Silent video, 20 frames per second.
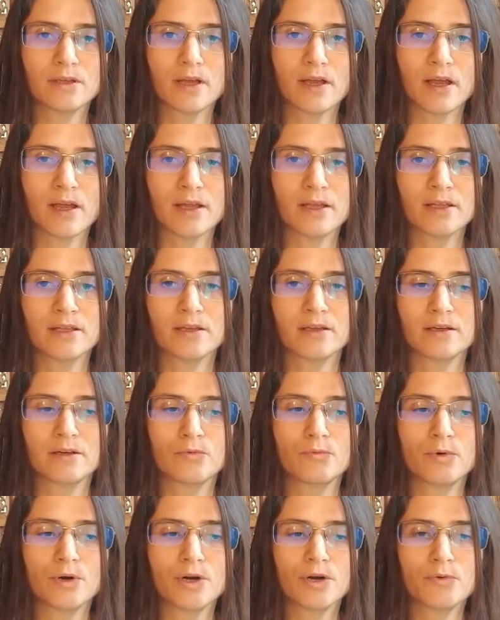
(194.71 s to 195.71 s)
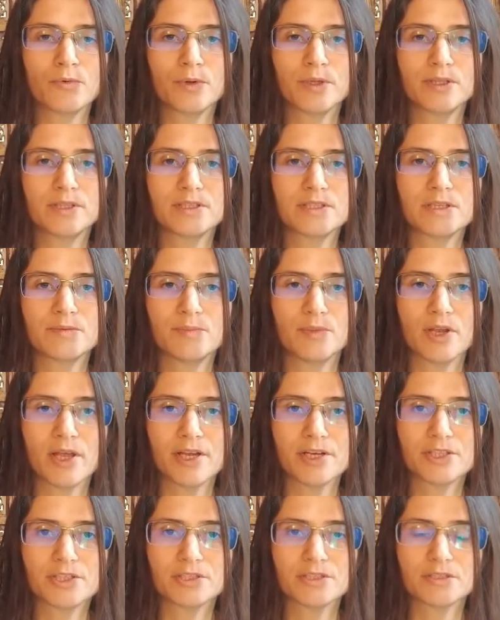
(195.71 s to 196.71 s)
I work with the
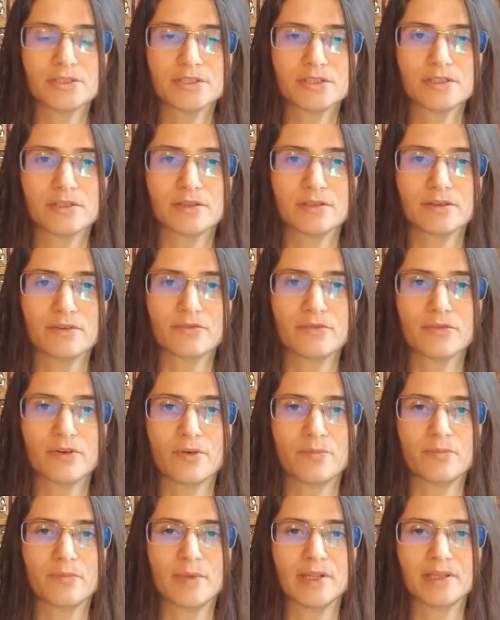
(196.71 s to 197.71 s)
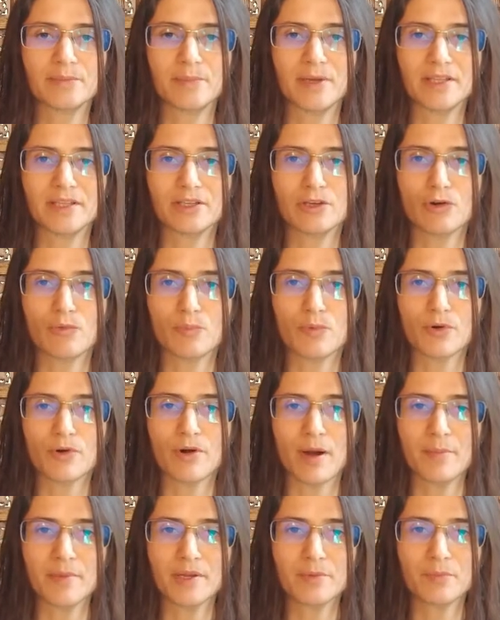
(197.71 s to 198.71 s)
simulations from mathematical
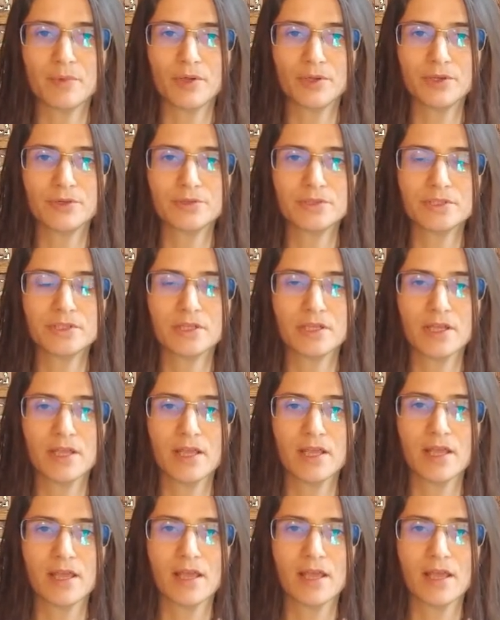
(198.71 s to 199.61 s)
programming models,